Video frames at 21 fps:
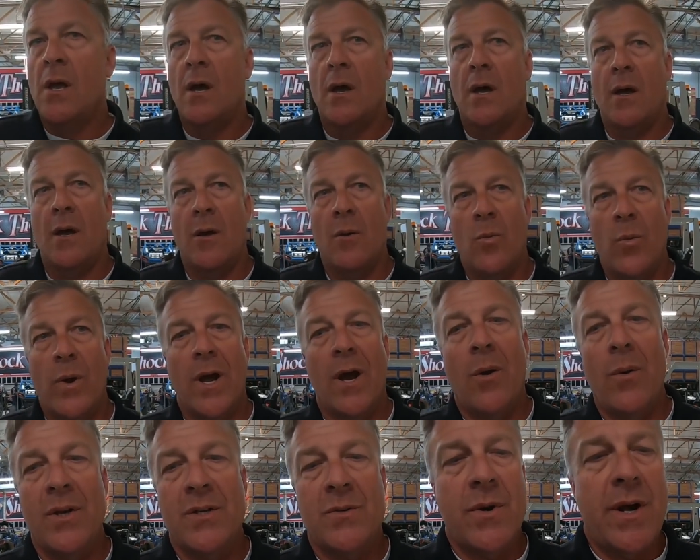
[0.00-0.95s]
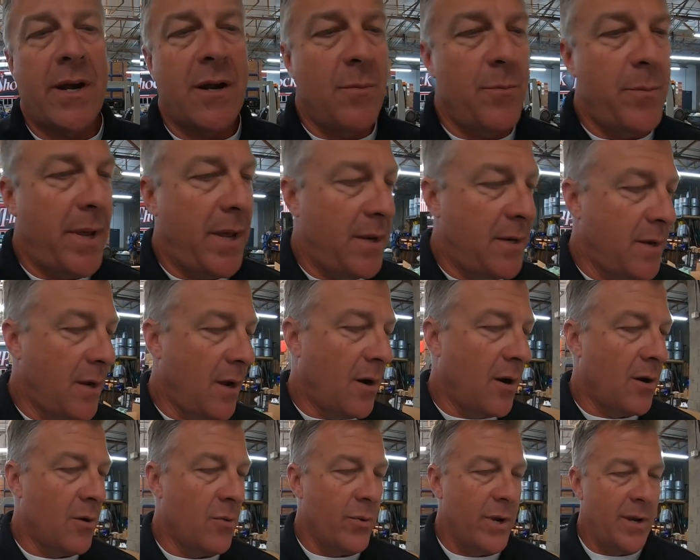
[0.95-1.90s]
Um, we always recommend
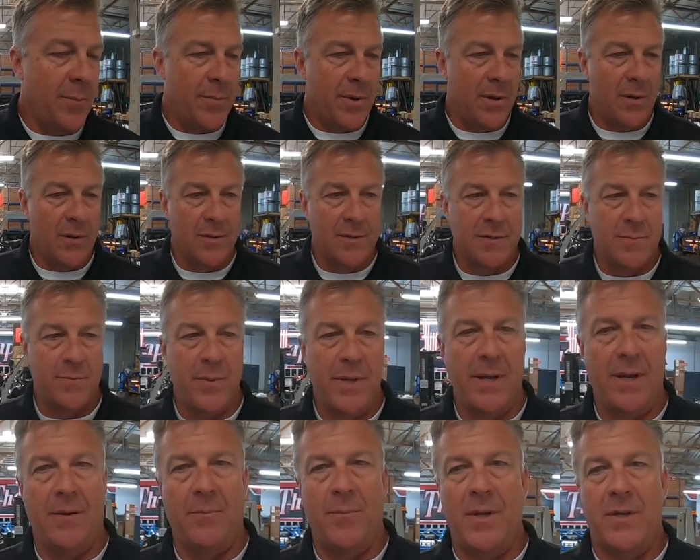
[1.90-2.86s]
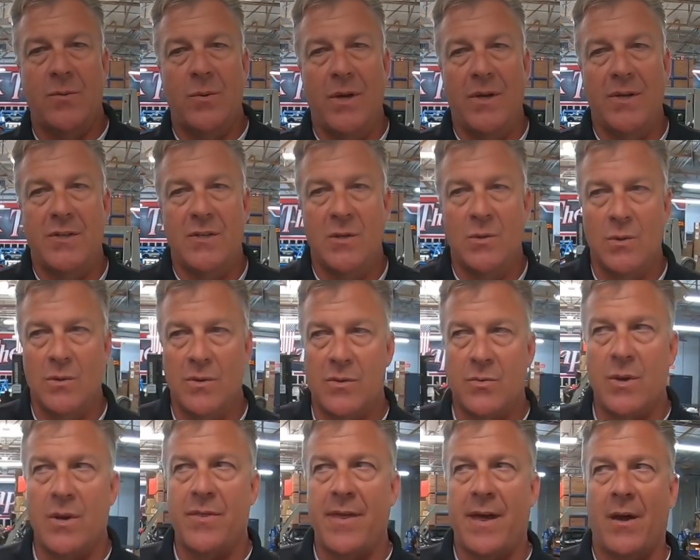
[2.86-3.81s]
our rebuilds being between two and
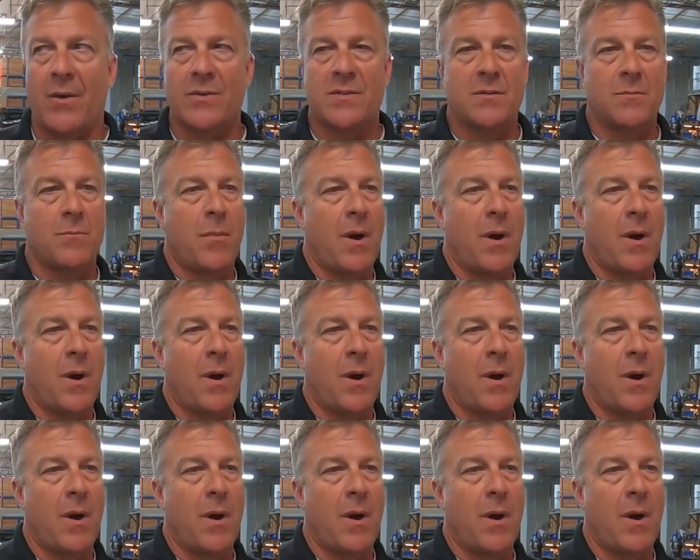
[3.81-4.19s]
3,000